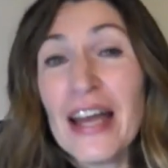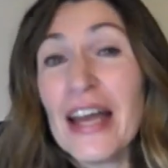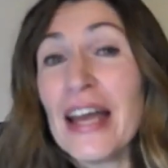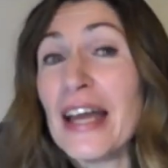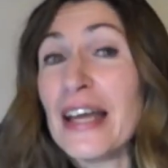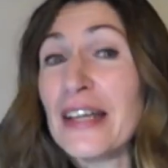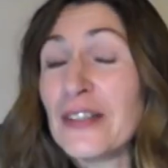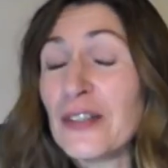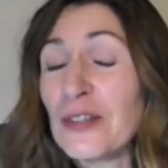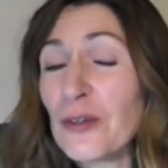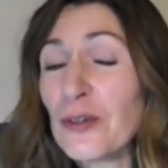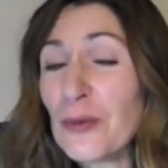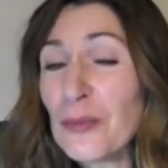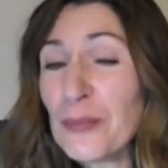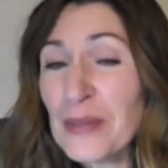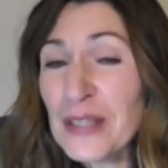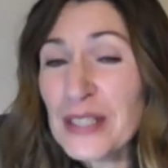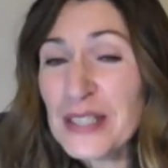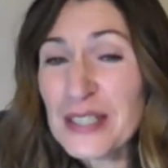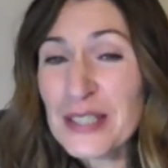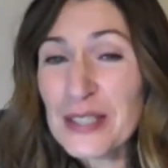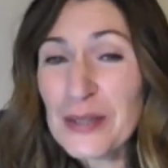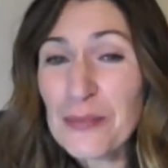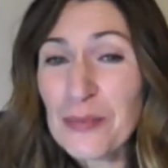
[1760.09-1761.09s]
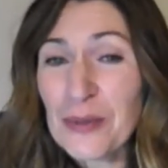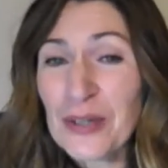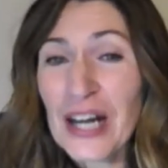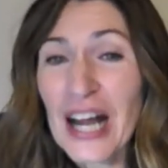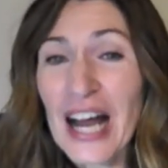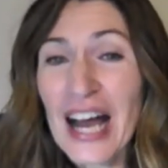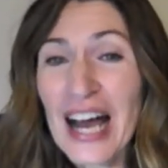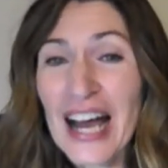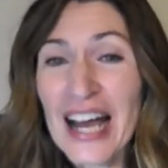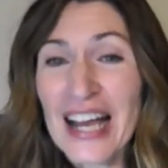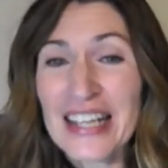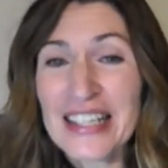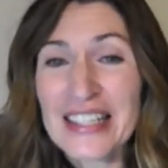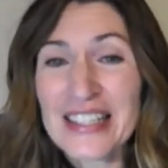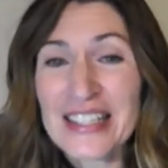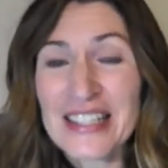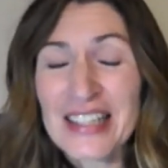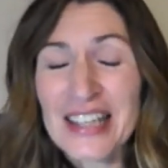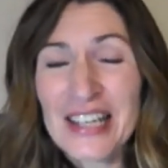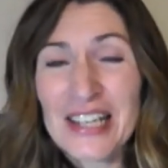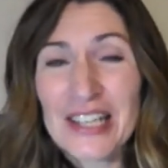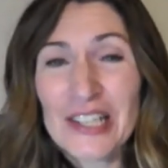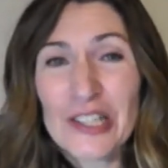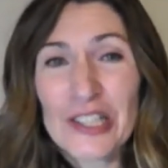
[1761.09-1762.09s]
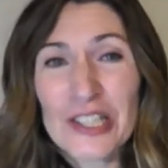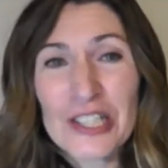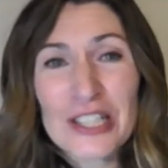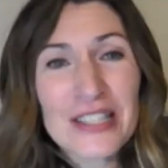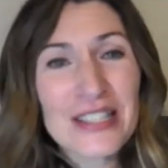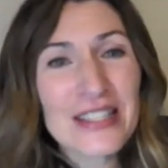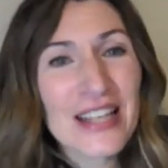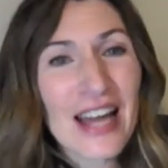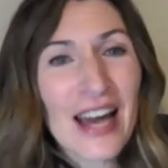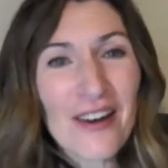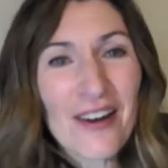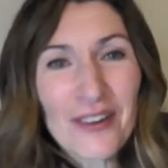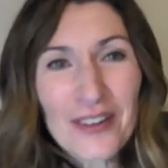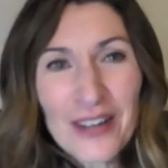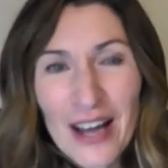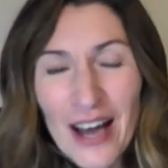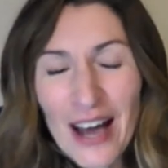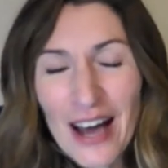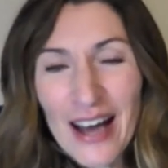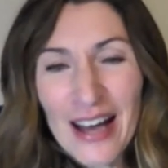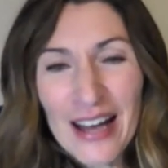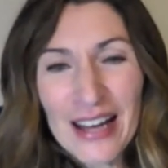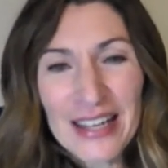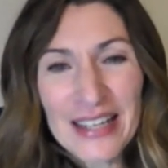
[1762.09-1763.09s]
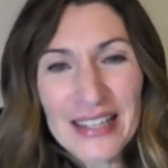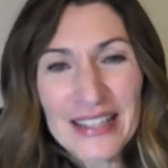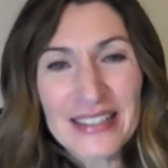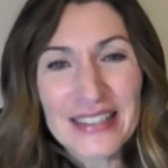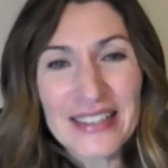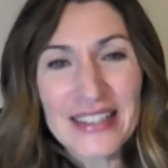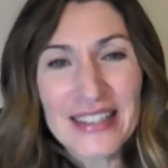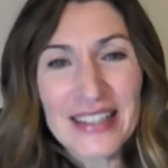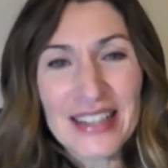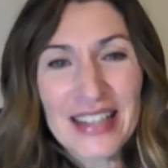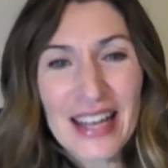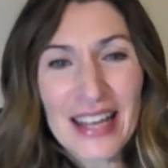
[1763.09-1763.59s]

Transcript: And you'll be surprised just how kind